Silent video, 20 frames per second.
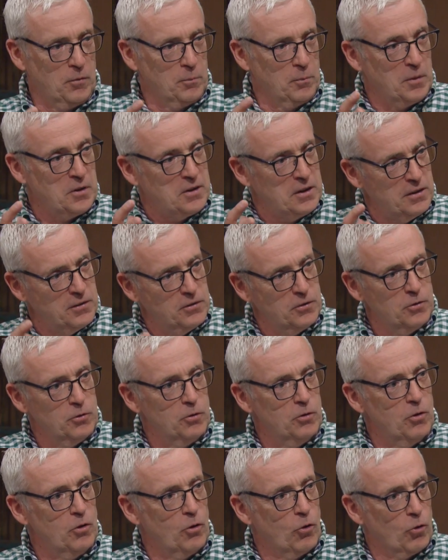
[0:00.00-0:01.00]

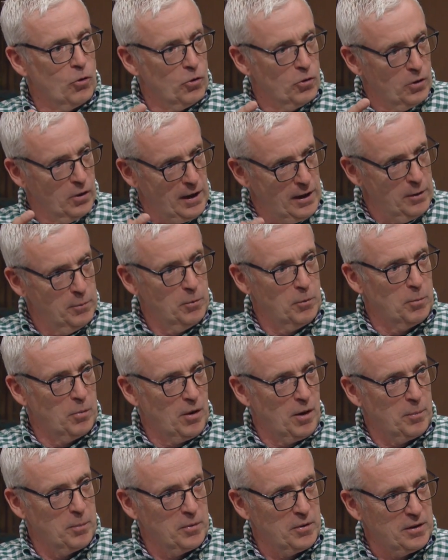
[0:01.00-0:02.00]
medicinal or edible
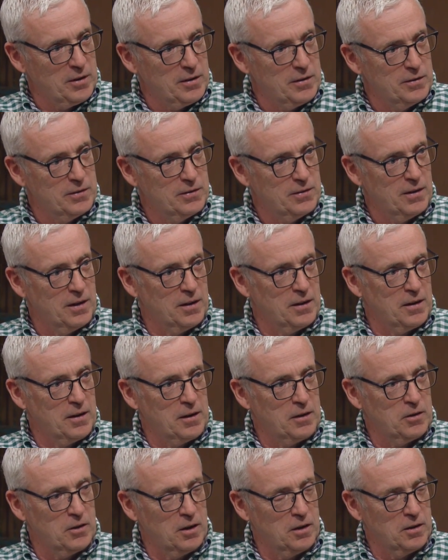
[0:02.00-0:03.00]
properties uh,
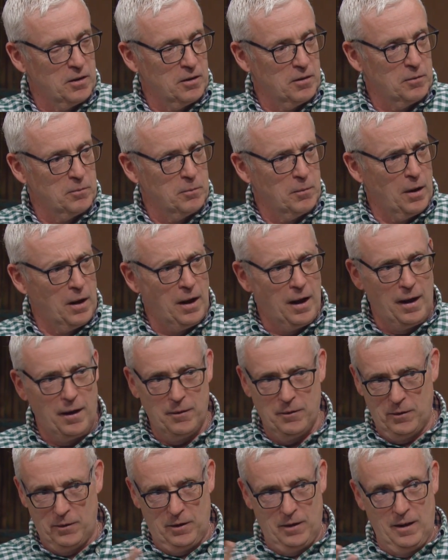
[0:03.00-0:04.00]
that uh,
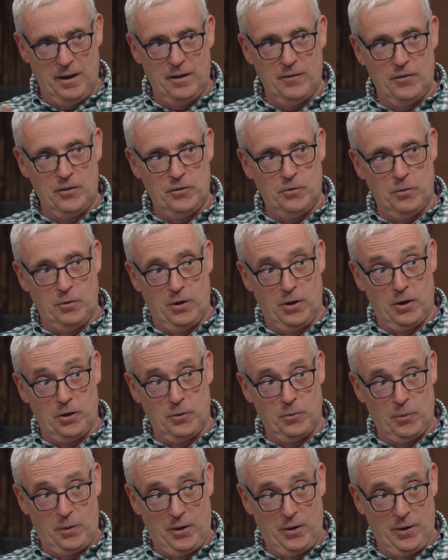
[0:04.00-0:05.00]
a lot of us are
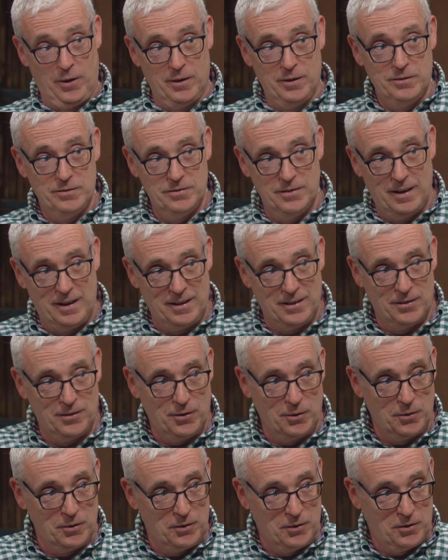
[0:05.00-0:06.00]
unaware of. And
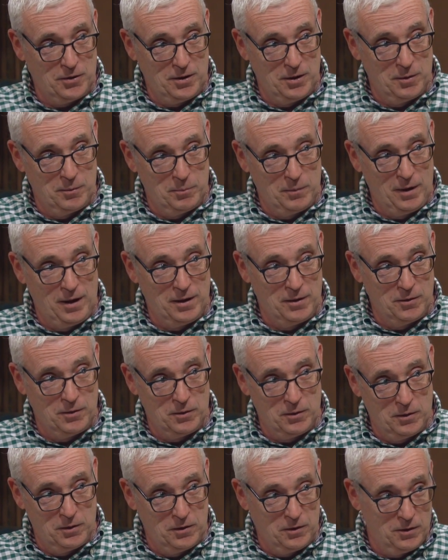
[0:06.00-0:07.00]
so, um,
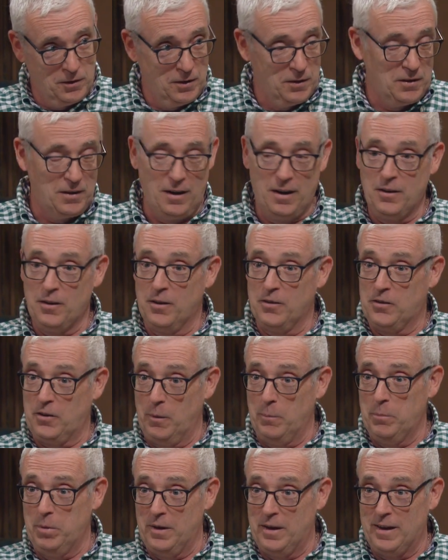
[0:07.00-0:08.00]
and uh,
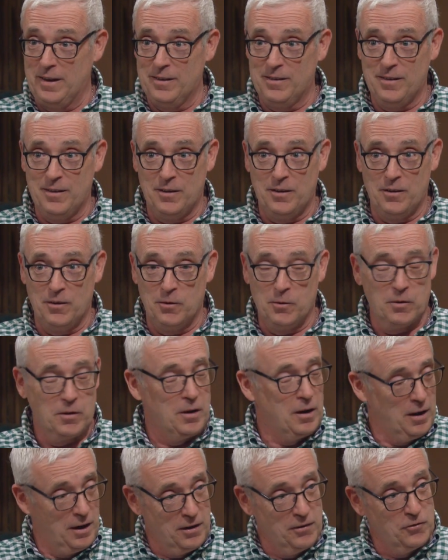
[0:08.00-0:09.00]
some plants that are
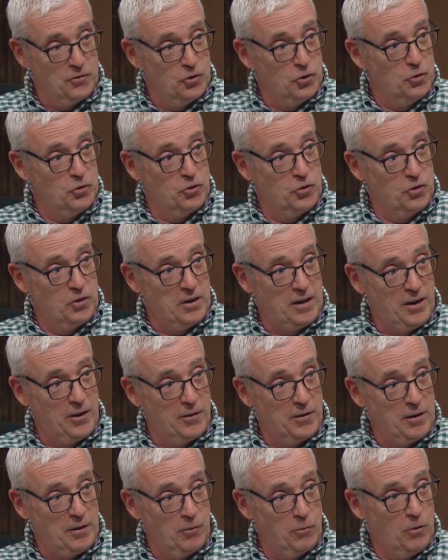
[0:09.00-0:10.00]
kind of new to the
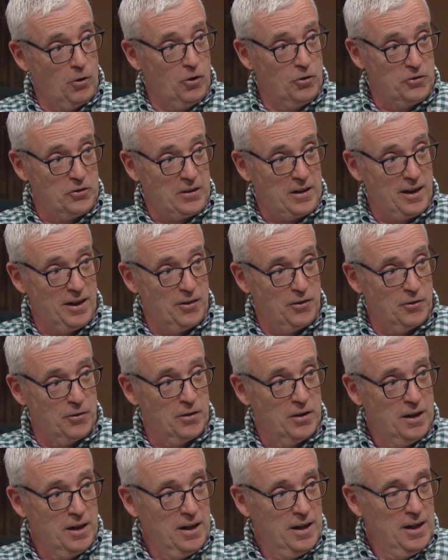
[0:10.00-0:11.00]
area
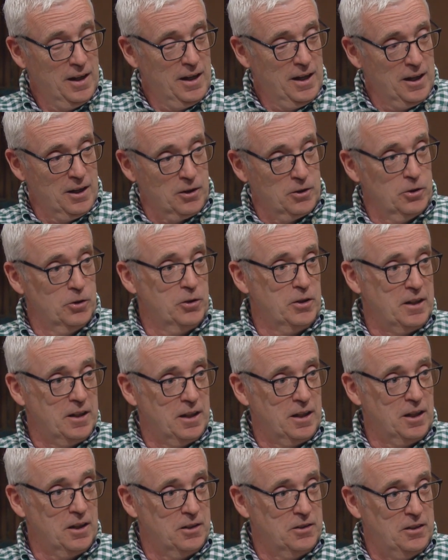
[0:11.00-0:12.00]
altogether,
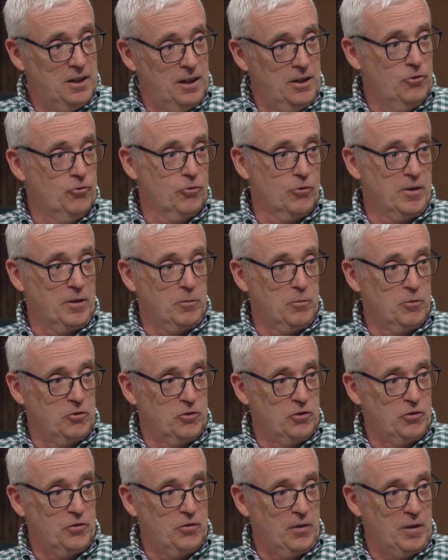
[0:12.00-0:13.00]
including tea tree,
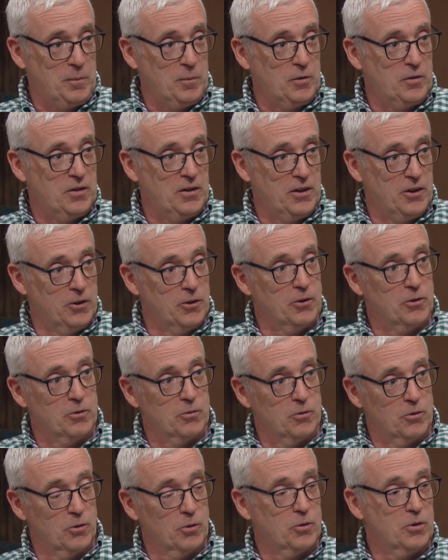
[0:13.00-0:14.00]
which is famous here
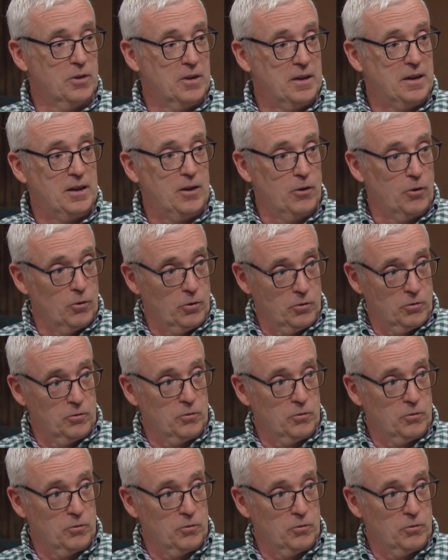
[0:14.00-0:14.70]
locally or,